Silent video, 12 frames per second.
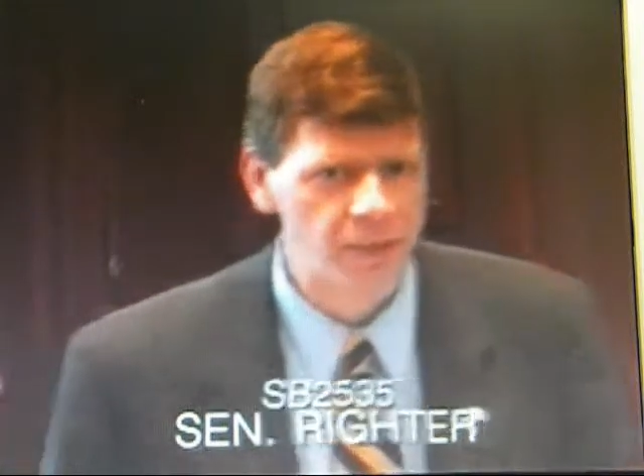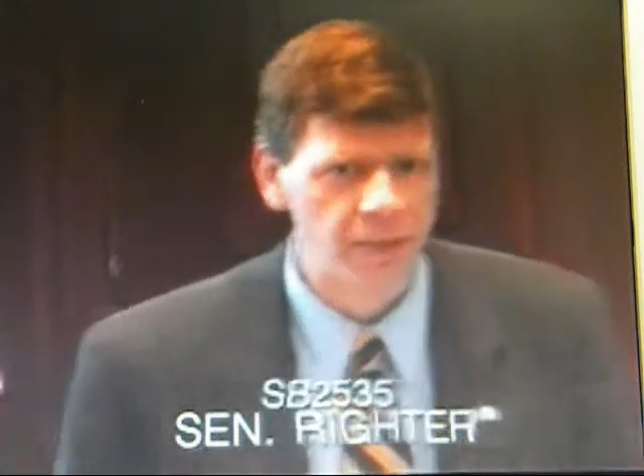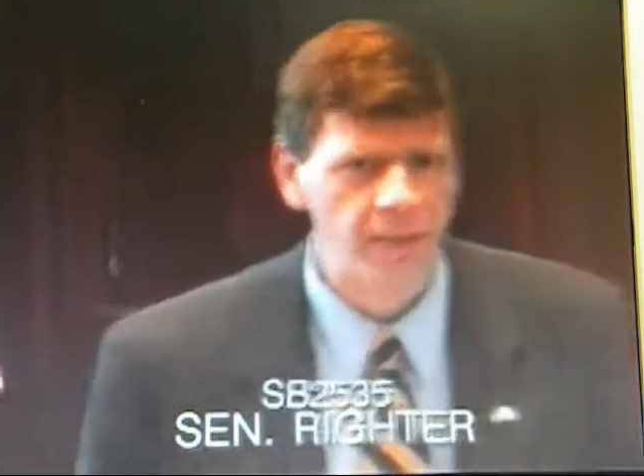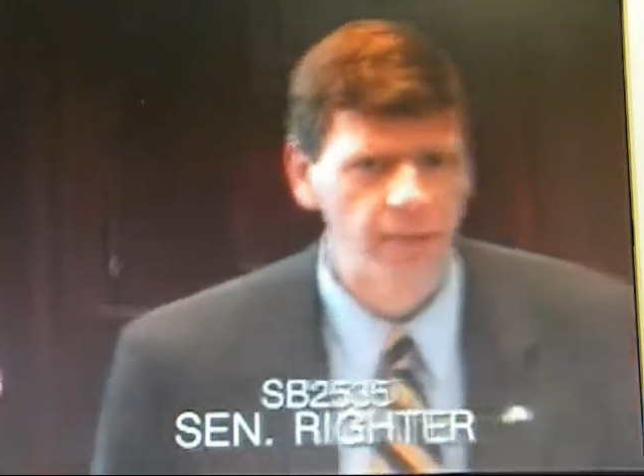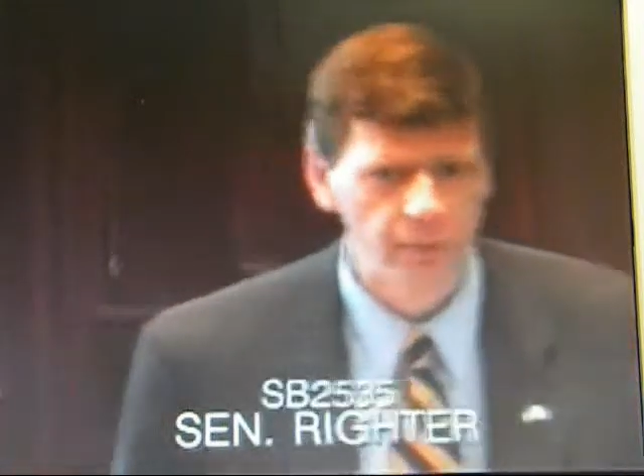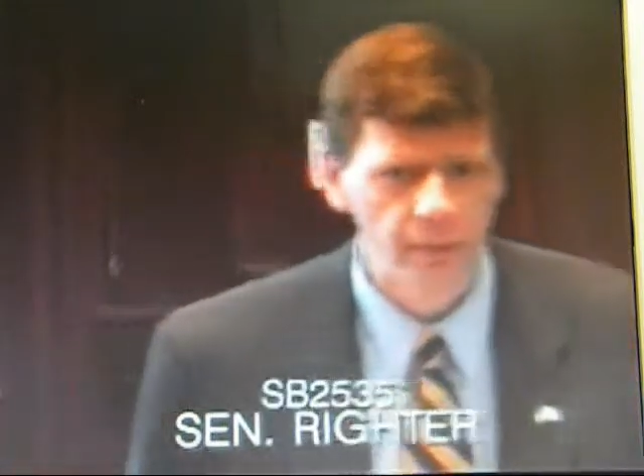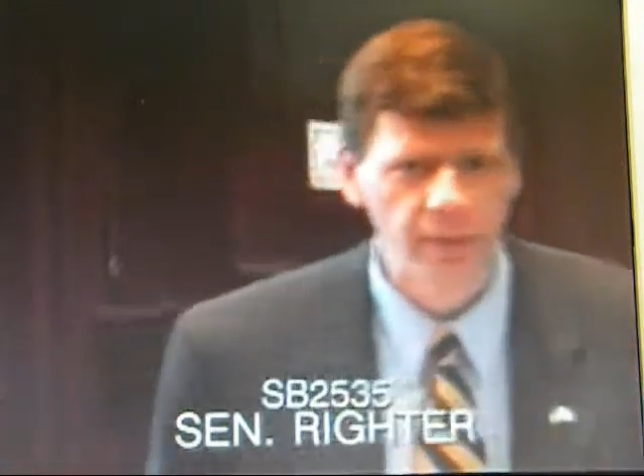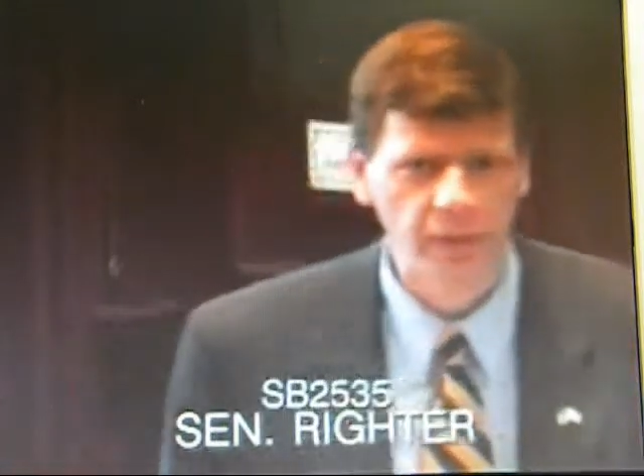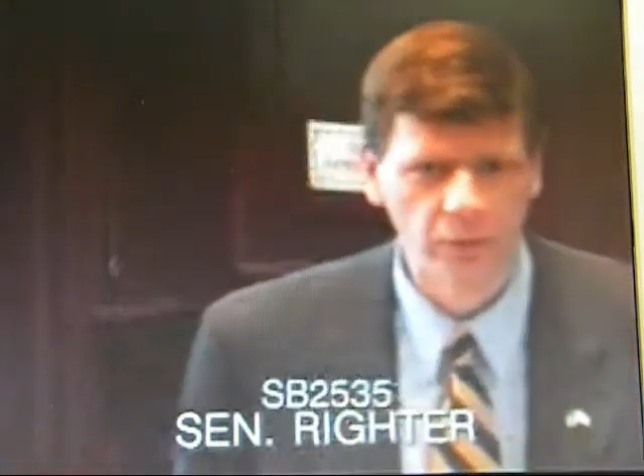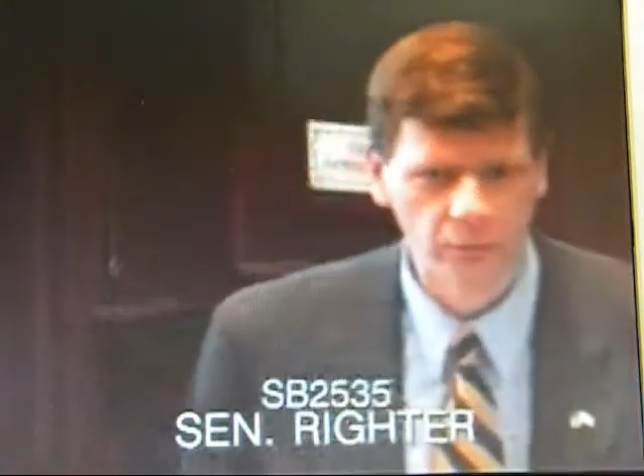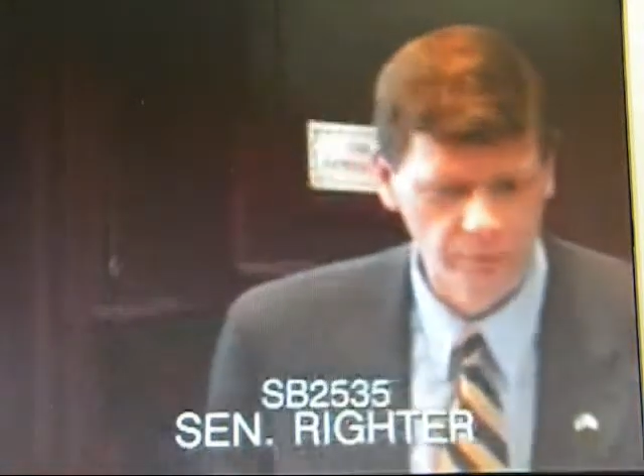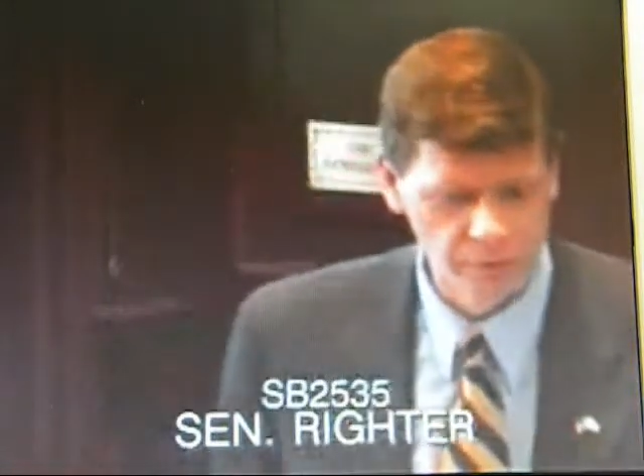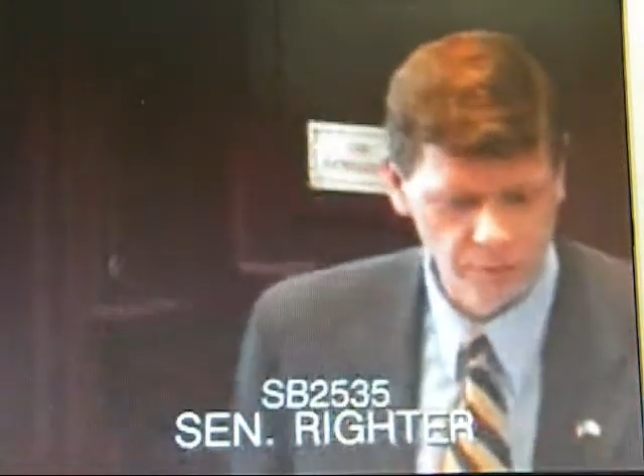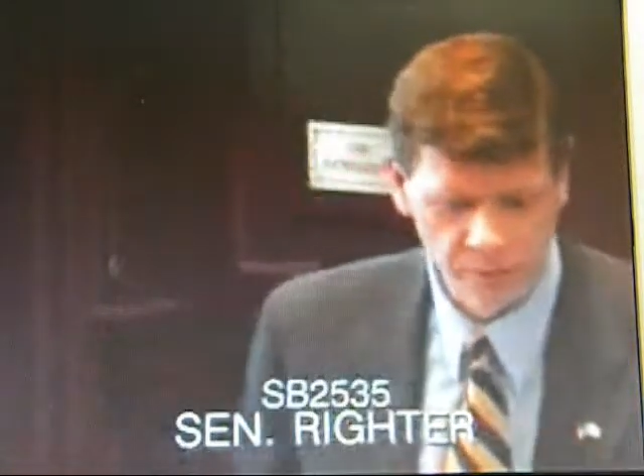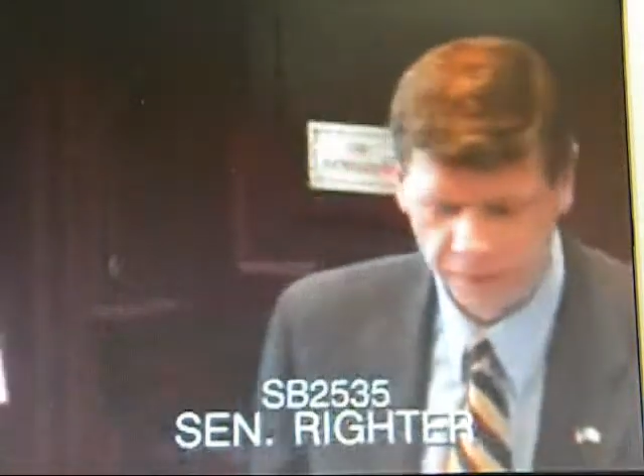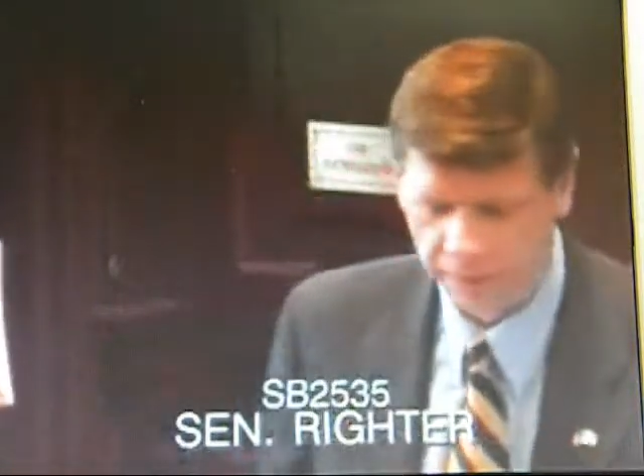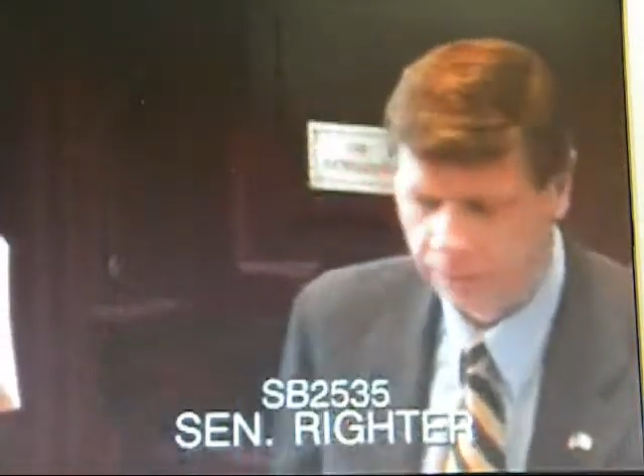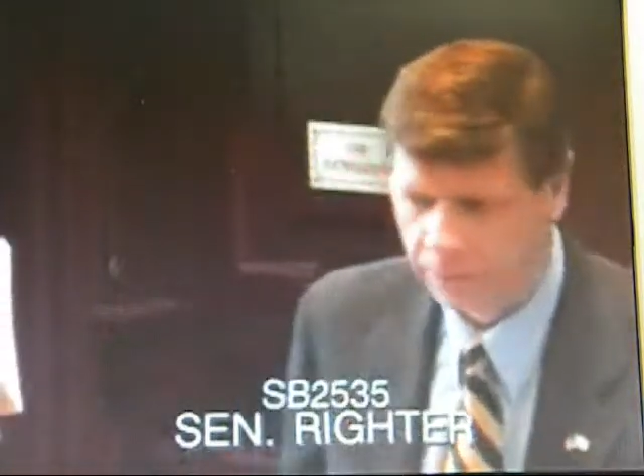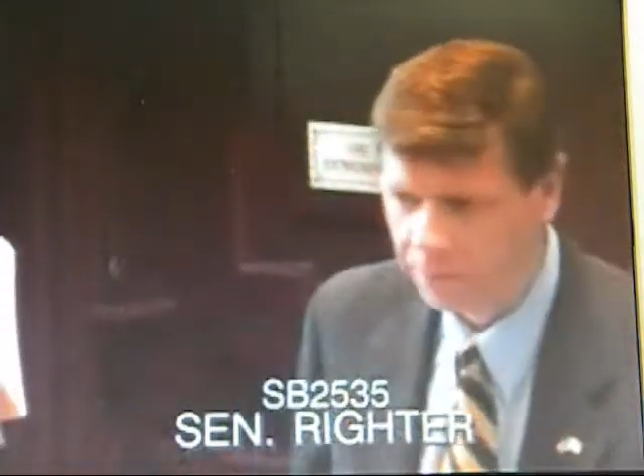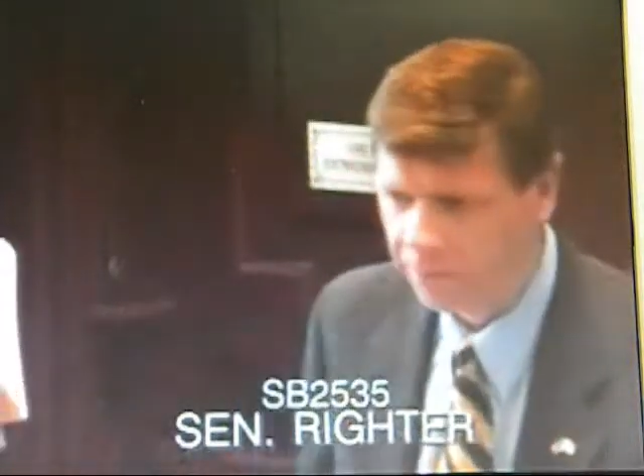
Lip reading: Senate? Thank you, Mr. President.